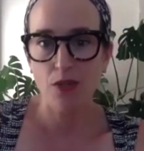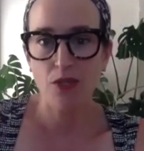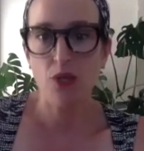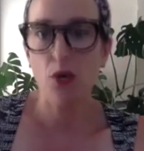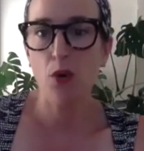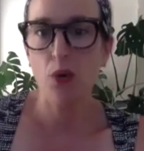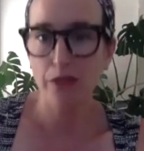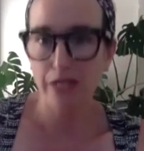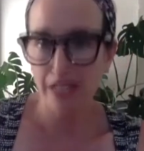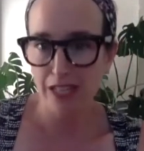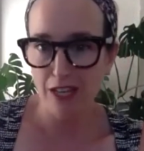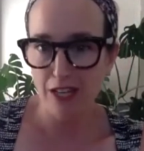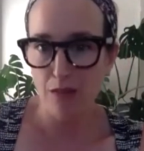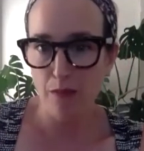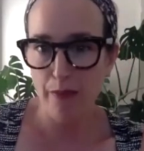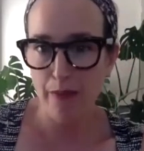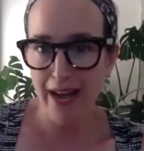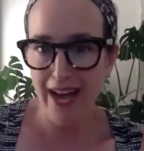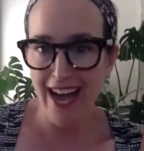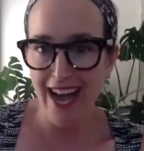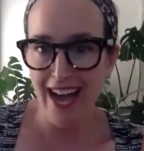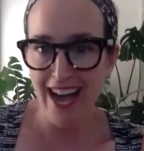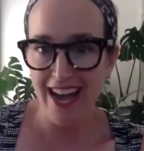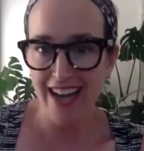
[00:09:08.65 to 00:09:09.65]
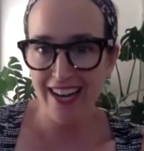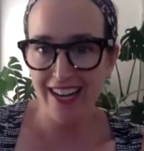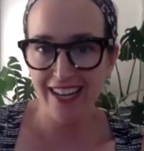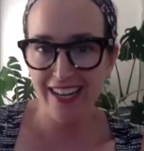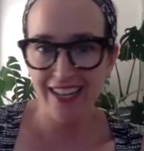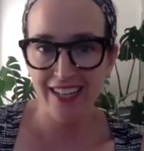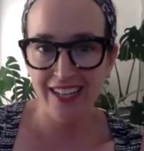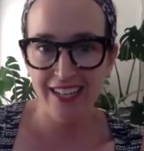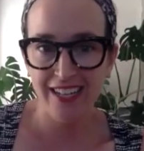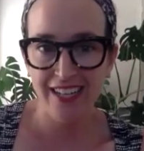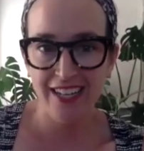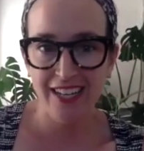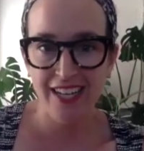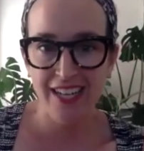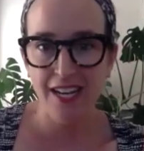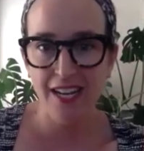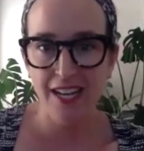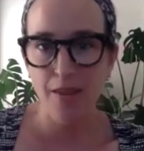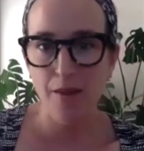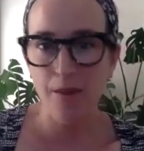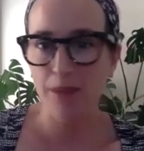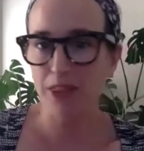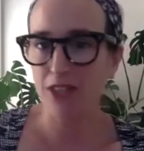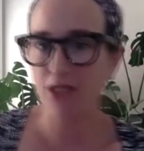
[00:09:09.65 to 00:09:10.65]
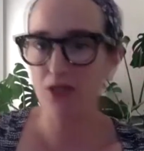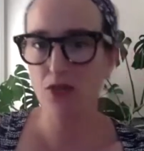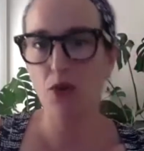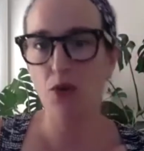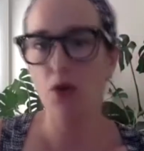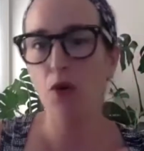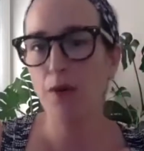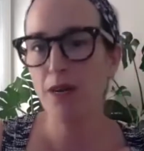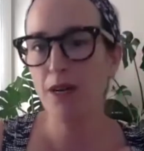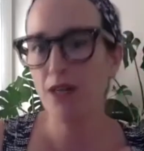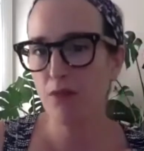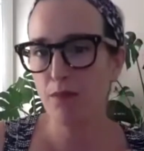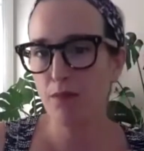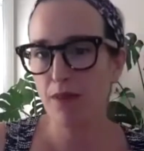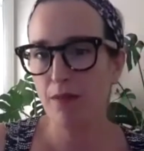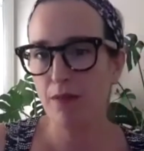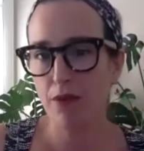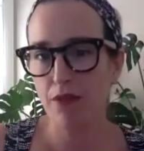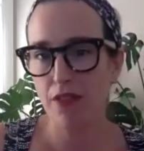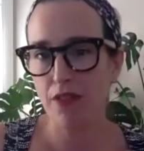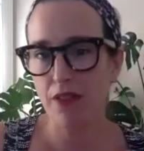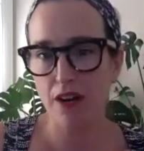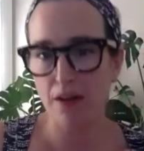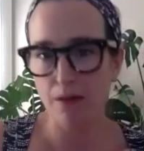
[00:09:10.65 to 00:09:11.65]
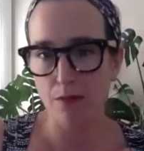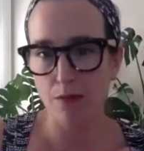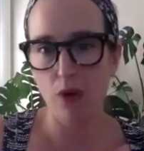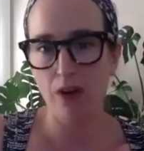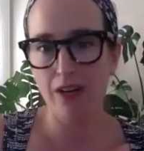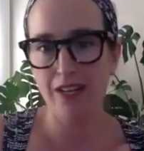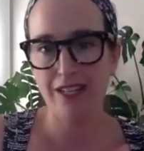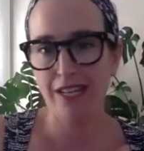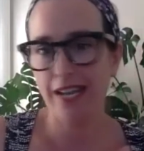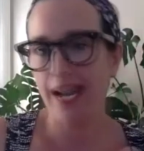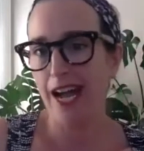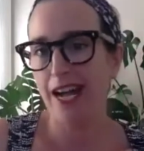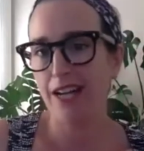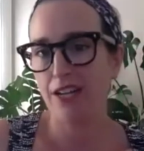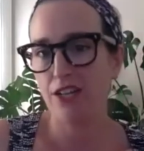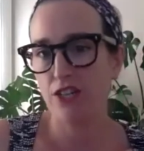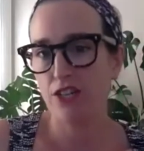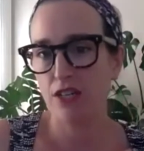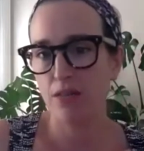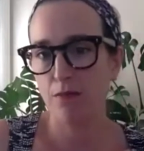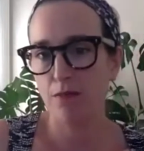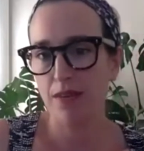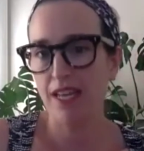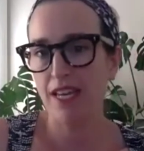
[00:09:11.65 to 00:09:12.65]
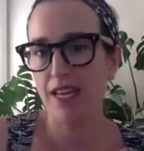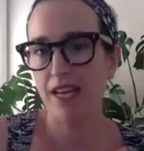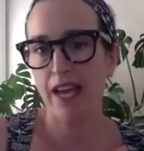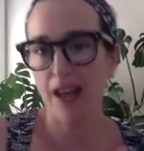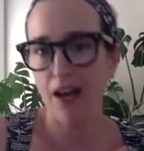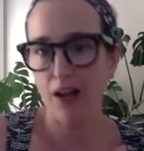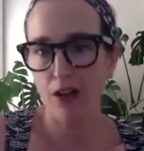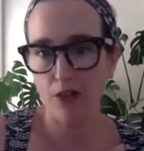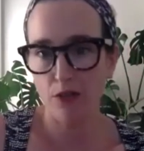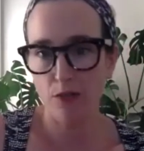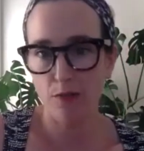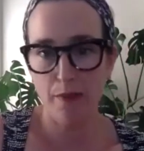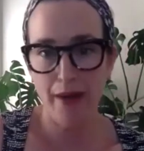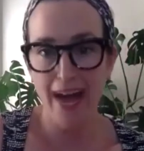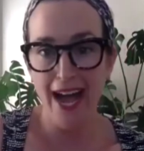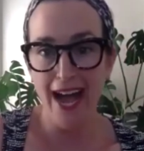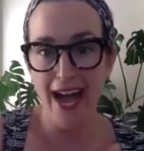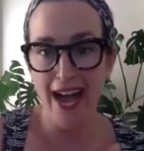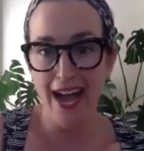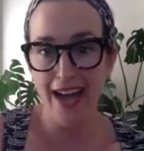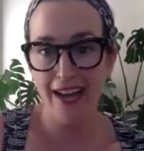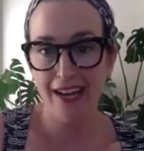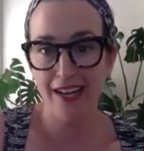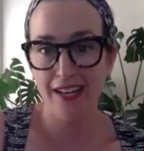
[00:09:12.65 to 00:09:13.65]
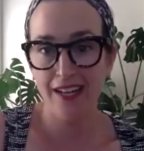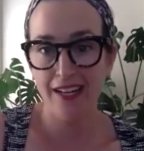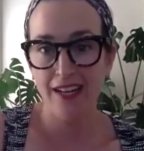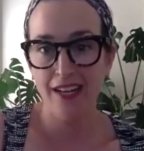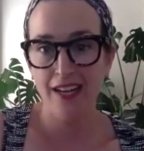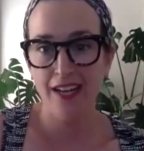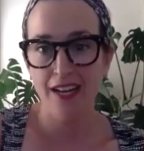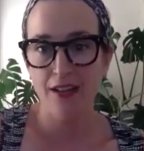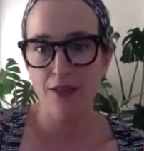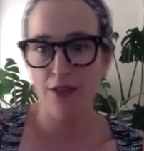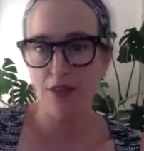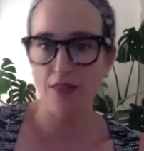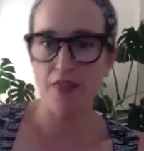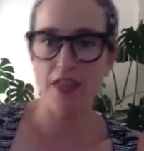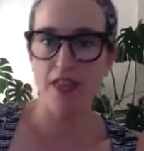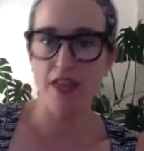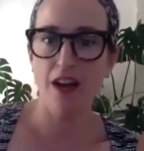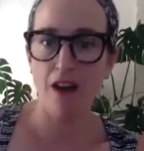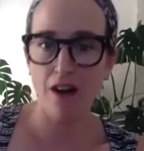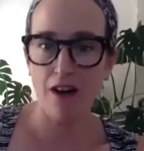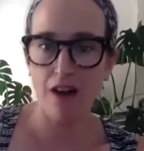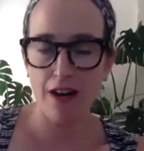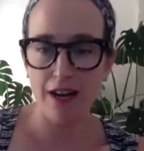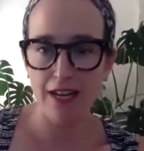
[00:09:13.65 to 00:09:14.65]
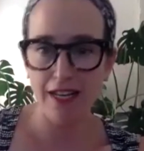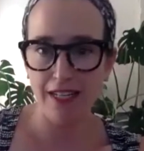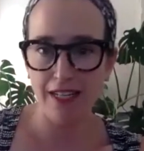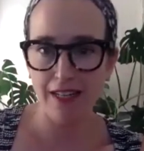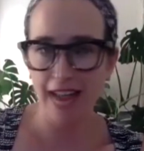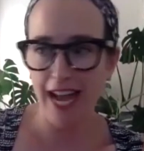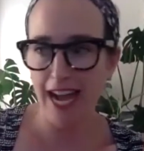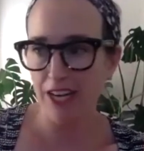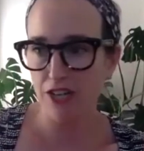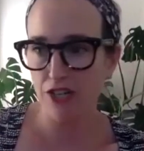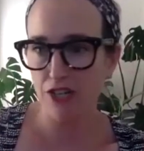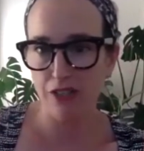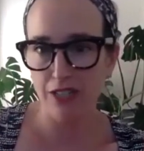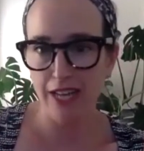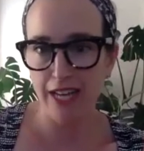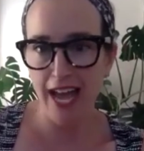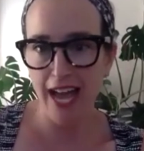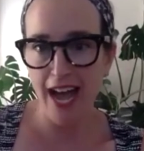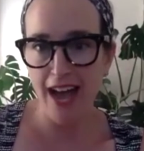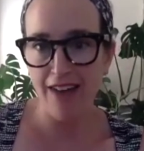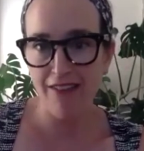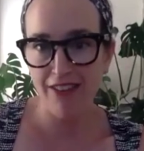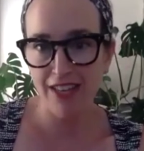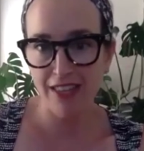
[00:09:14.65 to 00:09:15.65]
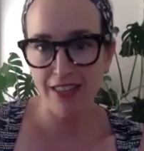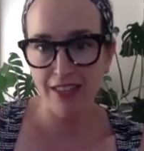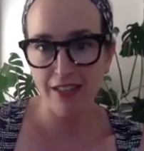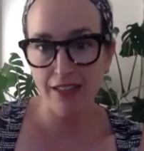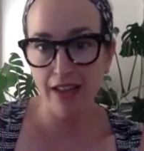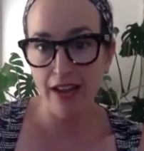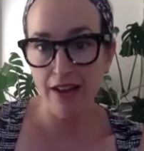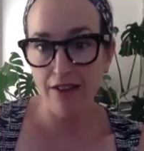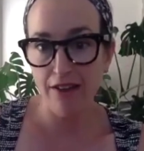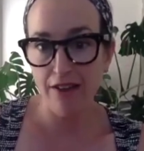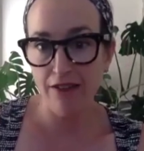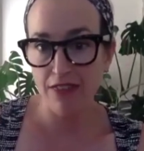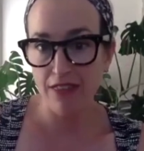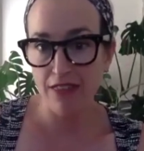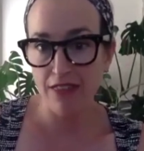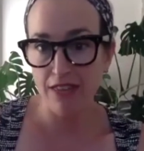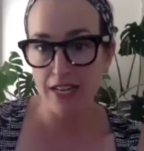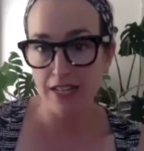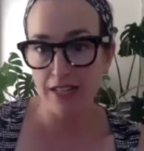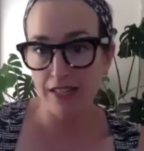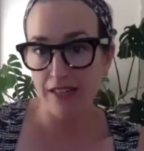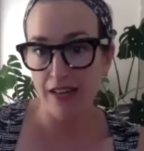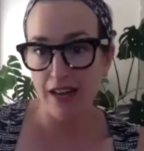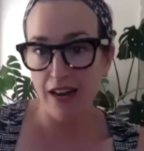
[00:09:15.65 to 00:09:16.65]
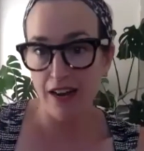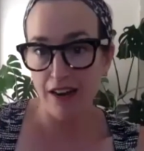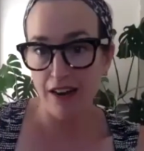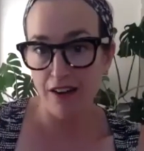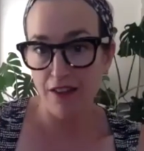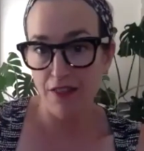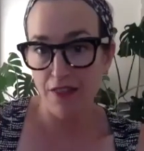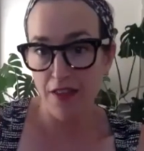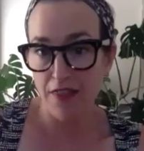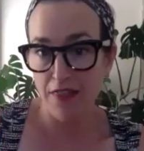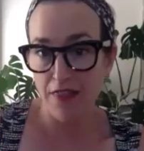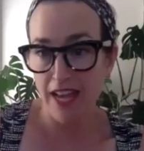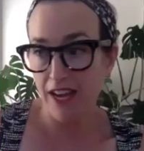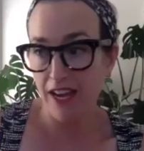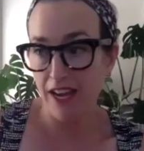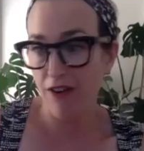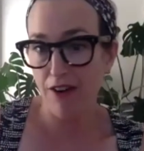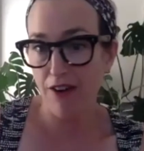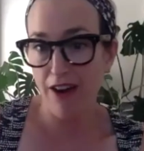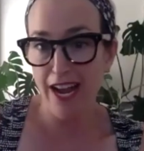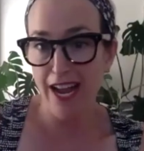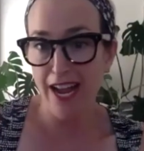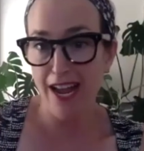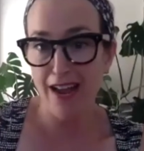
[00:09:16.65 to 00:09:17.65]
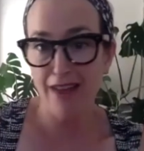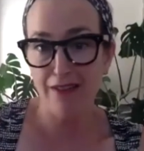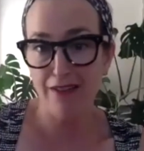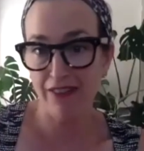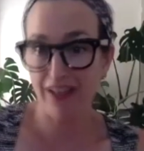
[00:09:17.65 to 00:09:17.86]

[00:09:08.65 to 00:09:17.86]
holding you back. But there's a whole bunch of people that are more attached to being held back than they are in actually having the life that they desire and that they crave.